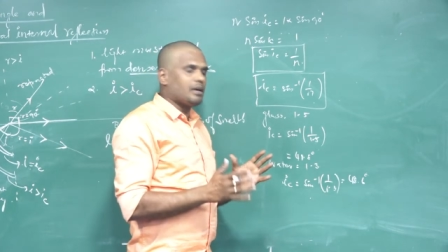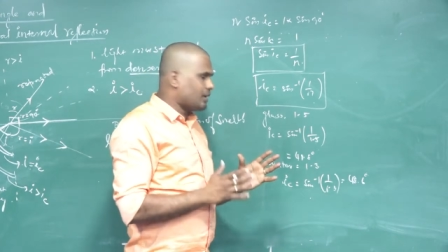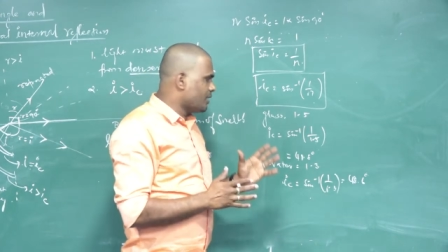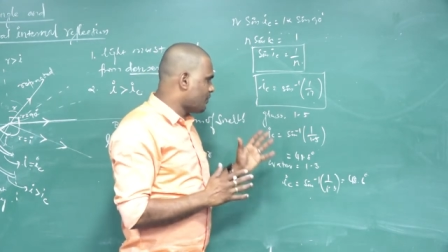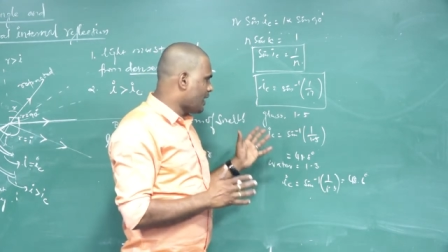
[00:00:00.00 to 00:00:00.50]

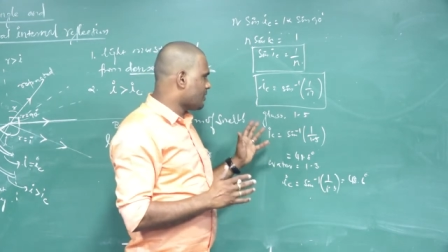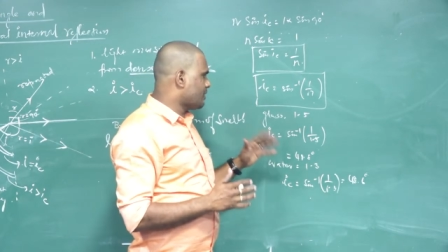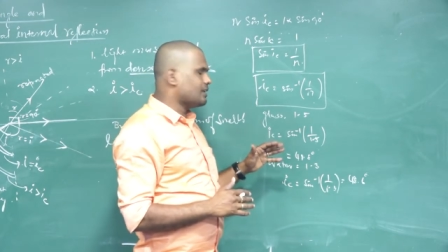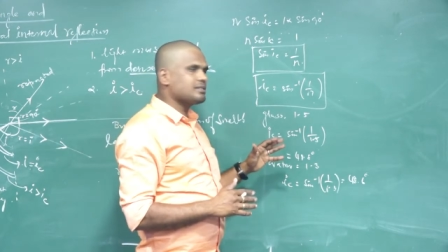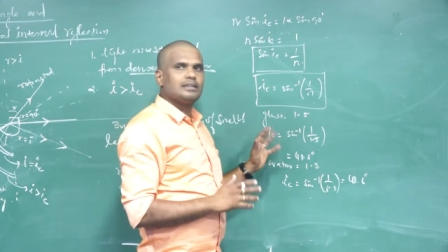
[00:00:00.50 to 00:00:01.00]
refractive
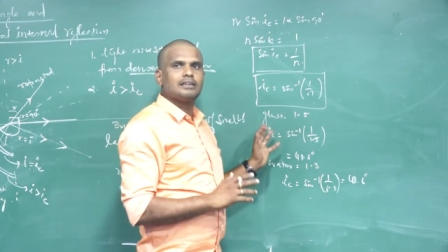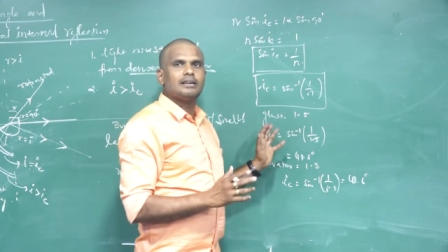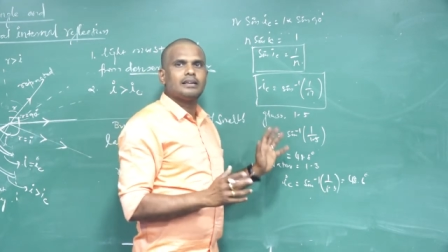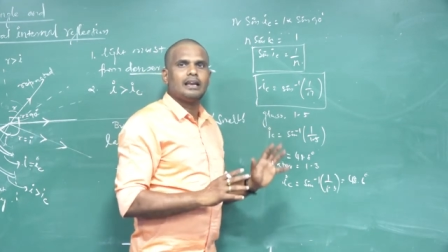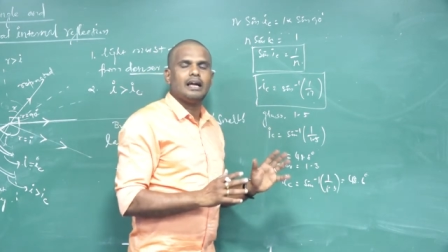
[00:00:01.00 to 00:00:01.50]
index and
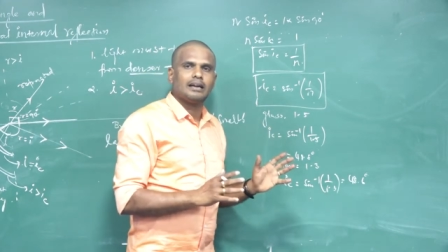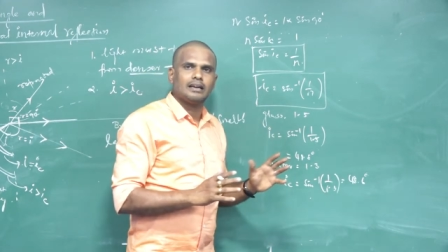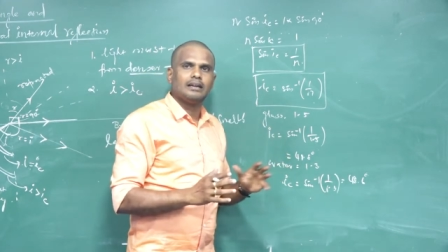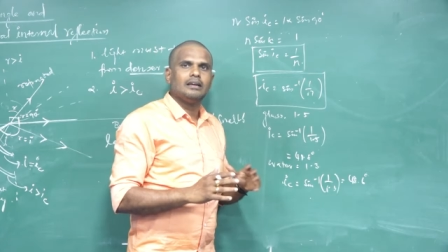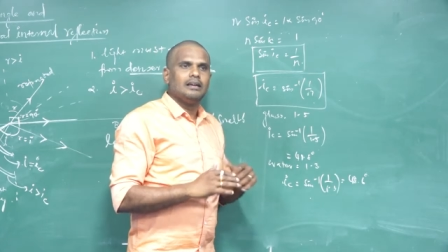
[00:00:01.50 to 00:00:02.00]
critical
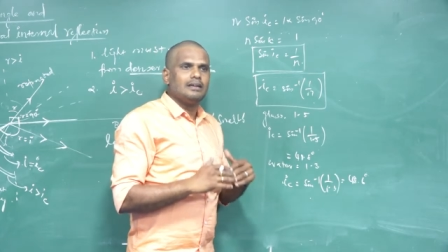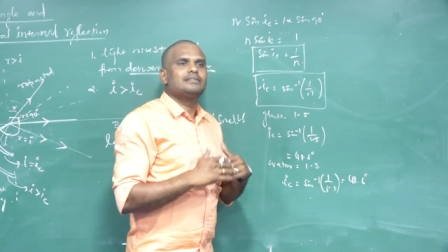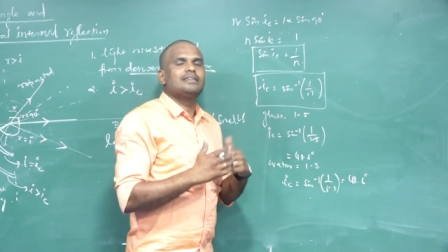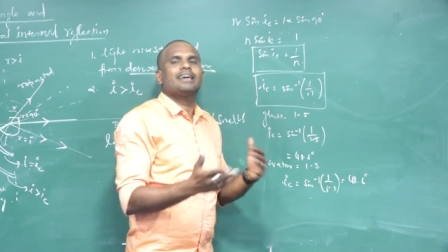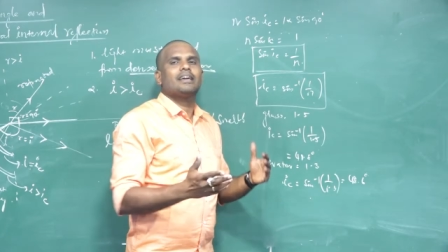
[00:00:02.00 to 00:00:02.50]
angle is
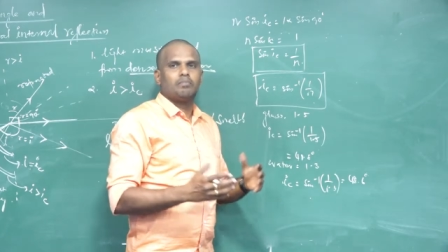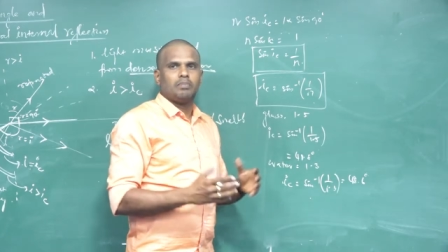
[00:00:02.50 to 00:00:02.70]
taking